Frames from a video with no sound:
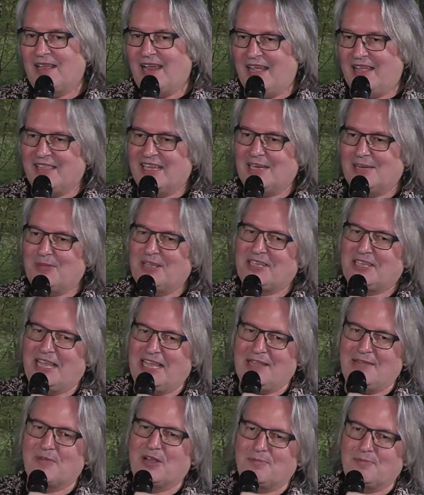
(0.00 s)
and then it
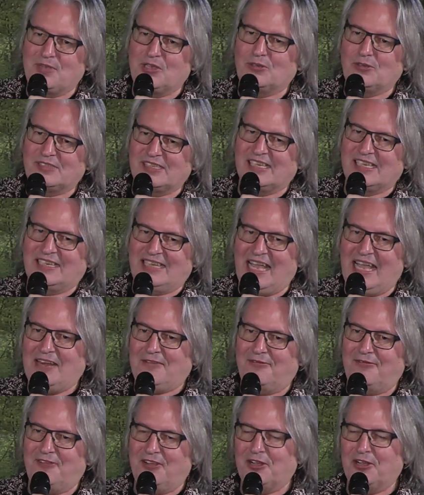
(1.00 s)
became a music
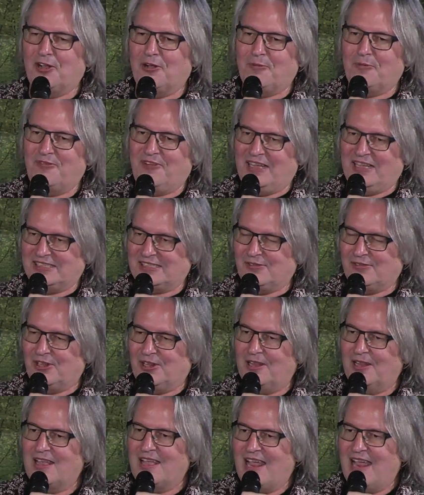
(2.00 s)
and film
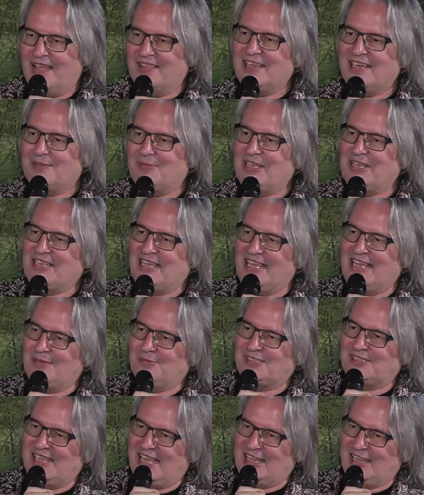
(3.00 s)
festival, and then it became
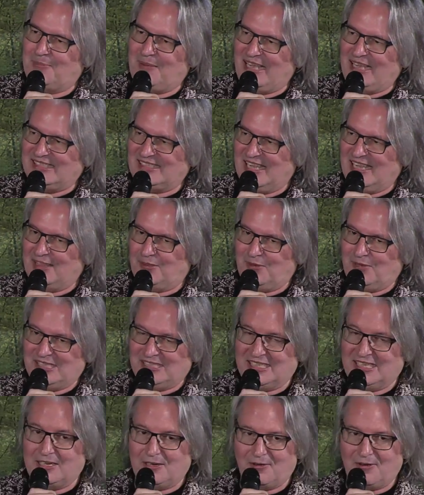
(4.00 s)
South by
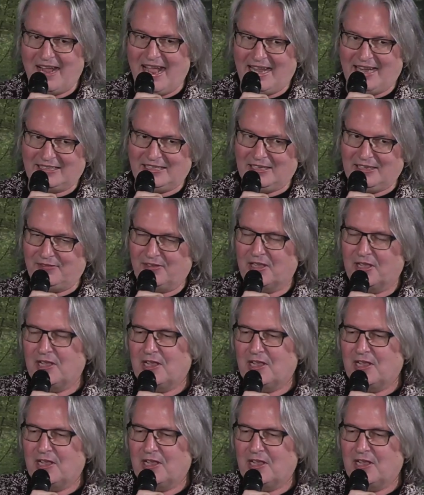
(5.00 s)
Southwest Interactive,